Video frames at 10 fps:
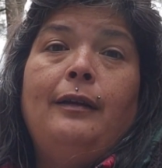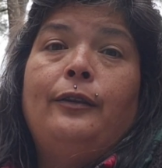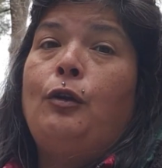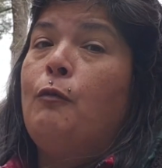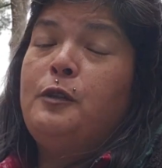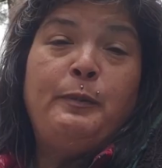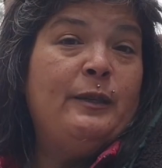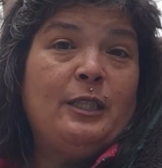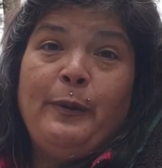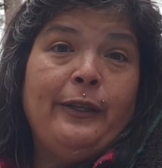Don't be
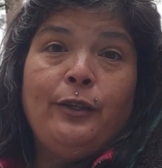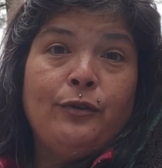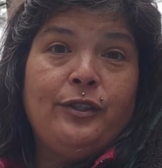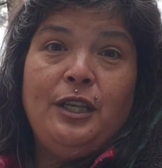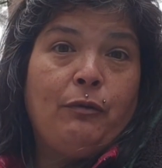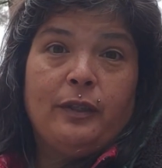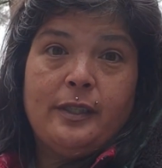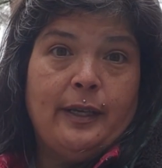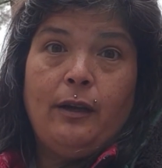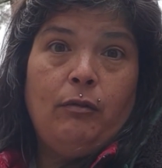spilling no secrets
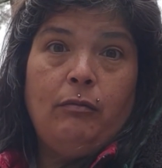now.